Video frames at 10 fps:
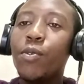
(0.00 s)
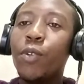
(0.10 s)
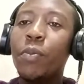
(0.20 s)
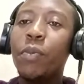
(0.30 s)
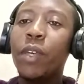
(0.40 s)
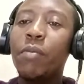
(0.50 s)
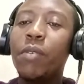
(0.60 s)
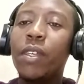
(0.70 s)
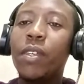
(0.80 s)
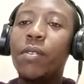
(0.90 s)
we may
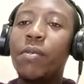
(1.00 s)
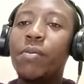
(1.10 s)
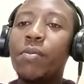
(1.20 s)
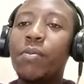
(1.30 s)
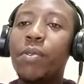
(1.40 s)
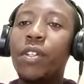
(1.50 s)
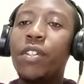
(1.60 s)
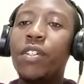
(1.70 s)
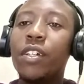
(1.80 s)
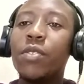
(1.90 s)
be
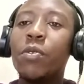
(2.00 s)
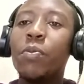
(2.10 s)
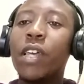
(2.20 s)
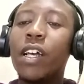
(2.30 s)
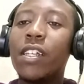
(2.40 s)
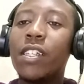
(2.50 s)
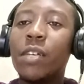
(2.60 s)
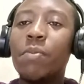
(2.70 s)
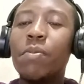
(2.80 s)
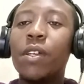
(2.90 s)
creatures, we may
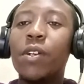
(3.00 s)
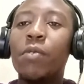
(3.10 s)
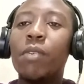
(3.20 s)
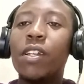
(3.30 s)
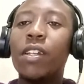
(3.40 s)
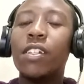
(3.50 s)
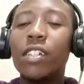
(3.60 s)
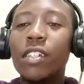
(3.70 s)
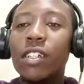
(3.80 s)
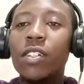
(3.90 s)
accept the command
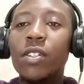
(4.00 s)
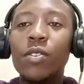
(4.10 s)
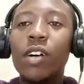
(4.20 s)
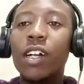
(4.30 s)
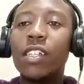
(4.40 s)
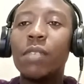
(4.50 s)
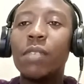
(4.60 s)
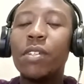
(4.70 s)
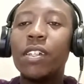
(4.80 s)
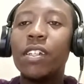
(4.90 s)
just as Noah
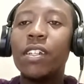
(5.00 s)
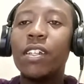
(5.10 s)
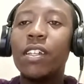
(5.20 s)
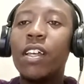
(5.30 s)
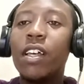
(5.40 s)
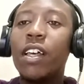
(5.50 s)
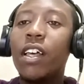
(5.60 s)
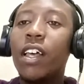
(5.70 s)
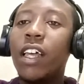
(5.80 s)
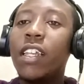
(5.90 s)
accepted.
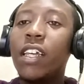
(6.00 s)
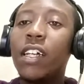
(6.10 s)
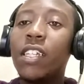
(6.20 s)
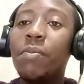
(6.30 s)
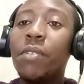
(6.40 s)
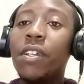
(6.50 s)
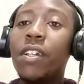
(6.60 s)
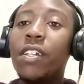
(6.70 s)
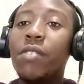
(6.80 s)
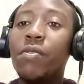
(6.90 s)
And he accepted
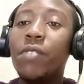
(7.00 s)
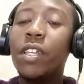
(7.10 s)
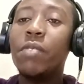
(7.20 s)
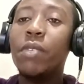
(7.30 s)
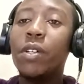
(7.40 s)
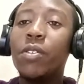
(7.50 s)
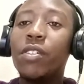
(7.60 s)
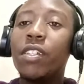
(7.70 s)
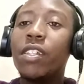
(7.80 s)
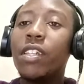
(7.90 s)
it in faith
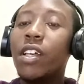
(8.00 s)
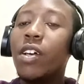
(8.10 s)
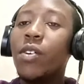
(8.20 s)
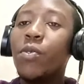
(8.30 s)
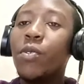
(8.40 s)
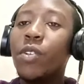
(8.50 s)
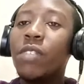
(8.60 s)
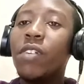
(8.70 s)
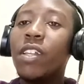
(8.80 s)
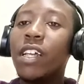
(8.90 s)
because
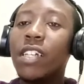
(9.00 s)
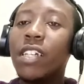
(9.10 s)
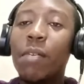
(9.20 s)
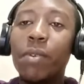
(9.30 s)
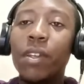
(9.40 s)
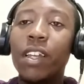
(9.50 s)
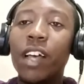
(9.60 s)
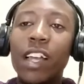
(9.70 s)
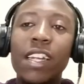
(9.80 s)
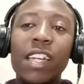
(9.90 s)
whatever that happened
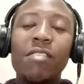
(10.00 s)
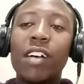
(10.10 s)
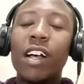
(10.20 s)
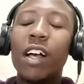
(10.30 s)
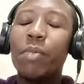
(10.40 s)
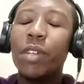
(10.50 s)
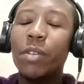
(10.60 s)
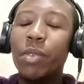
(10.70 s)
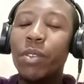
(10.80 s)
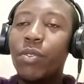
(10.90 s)
had never
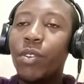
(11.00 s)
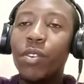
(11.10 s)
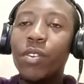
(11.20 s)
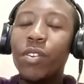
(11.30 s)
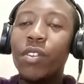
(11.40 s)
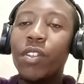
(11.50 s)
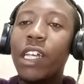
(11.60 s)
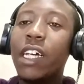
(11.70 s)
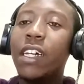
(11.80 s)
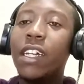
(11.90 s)
happened before.
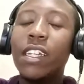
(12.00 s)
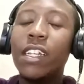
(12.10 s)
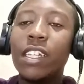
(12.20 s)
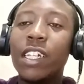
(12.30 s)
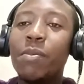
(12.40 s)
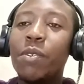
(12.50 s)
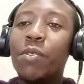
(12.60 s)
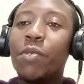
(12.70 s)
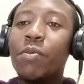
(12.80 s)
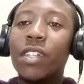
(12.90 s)
Rains coming
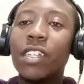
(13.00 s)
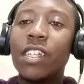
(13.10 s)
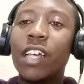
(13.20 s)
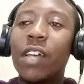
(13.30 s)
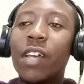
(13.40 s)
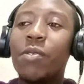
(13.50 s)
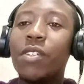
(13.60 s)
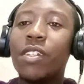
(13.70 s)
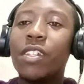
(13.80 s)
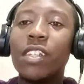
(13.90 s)
from the sky
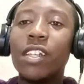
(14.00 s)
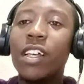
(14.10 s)
was